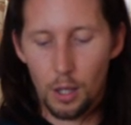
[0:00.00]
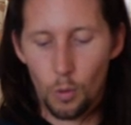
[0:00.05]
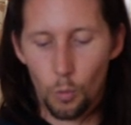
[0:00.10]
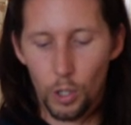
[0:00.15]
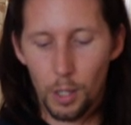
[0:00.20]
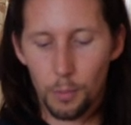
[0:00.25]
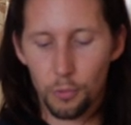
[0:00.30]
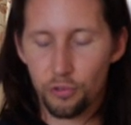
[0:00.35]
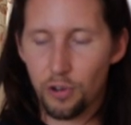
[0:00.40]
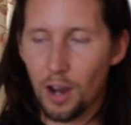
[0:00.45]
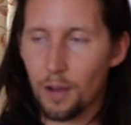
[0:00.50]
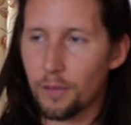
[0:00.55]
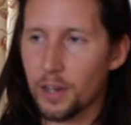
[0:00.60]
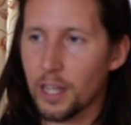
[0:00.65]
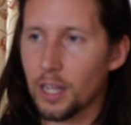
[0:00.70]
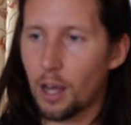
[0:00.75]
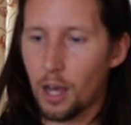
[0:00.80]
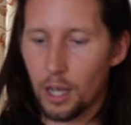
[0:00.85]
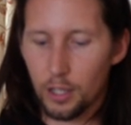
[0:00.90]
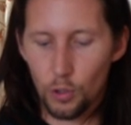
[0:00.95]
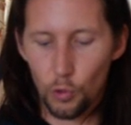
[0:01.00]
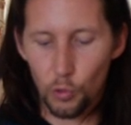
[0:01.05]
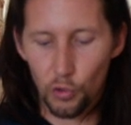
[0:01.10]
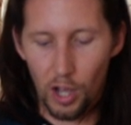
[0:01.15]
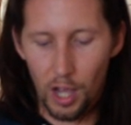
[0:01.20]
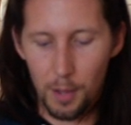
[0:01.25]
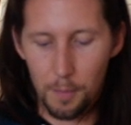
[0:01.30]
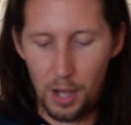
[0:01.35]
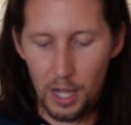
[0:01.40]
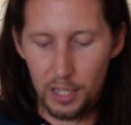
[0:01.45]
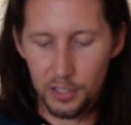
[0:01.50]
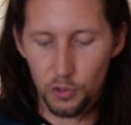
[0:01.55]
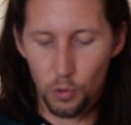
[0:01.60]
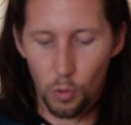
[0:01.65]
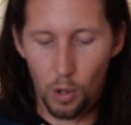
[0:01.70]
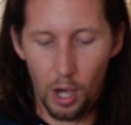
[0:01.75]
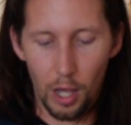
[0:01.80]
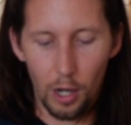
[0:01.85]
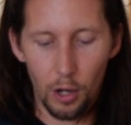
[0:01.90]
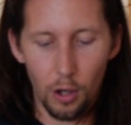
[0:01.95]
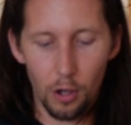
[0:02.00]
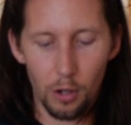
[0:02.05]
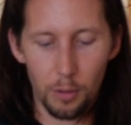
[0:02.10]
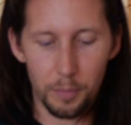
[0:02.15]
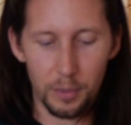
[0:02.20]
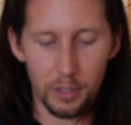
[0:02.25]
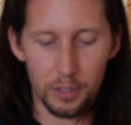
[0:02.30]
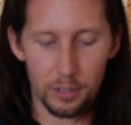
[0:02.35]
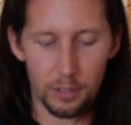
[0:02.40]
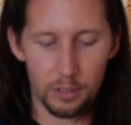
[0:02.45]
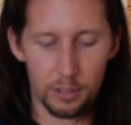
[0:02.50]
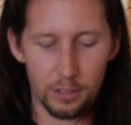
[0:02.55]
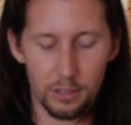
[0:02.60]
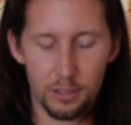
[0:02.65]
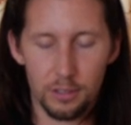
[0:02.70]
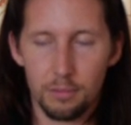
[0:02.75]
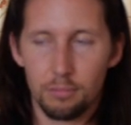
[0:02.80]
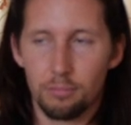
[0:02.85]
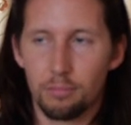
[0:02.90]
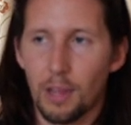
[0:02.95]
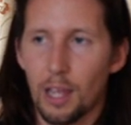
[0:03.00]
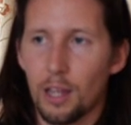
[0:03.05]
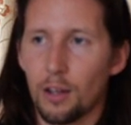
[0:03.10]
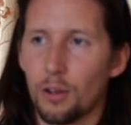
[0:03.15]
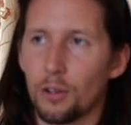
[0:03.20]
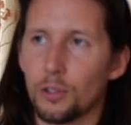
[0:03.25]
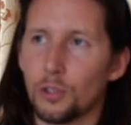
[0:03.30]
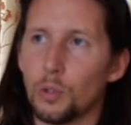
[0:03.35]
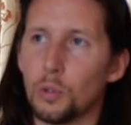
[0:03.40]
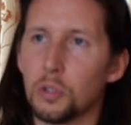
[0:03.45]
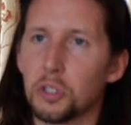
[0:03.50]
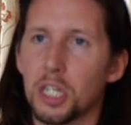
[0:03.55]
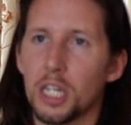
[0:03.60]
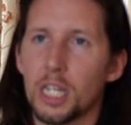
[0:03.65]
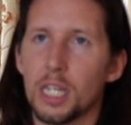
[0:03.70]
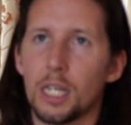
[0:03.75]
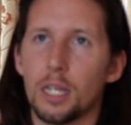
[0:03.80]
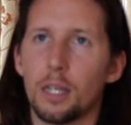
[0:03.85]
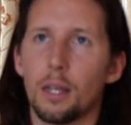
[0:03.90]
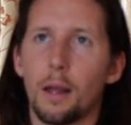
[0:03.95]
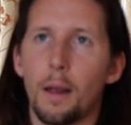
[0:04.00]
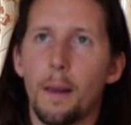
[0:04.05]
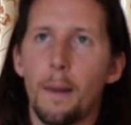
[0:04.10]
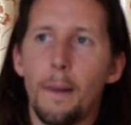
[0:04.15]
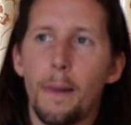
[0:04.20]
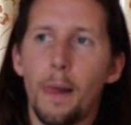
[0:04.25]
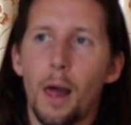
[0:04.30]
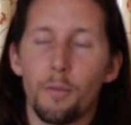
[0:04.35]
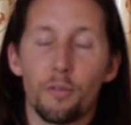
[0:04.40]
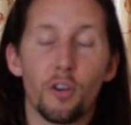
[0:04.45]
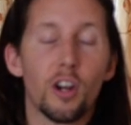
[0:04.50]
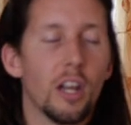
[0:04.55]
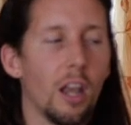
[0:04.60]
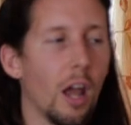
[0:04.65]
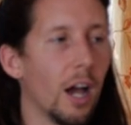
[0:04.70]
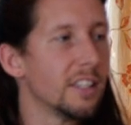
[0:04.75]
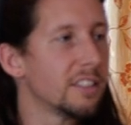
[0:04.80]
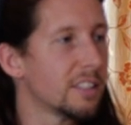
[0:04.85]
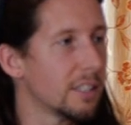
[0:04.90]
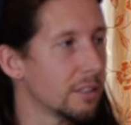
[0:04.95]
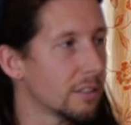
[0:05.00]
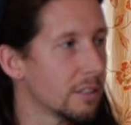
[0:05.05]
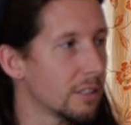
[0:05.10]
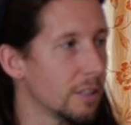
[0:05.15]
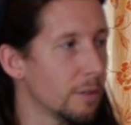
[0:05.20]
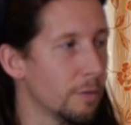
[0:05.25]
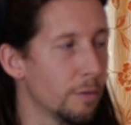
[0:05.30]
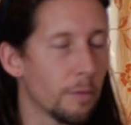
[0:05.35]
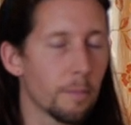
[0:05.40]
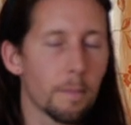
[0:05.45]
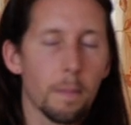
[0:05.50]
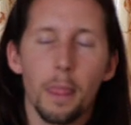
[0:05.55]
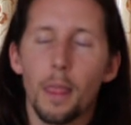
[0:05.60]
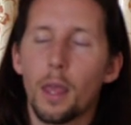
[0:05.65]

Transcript: When I'm traveling, I use eye masks quite a lot because they're not usually, I'm very light sensitive.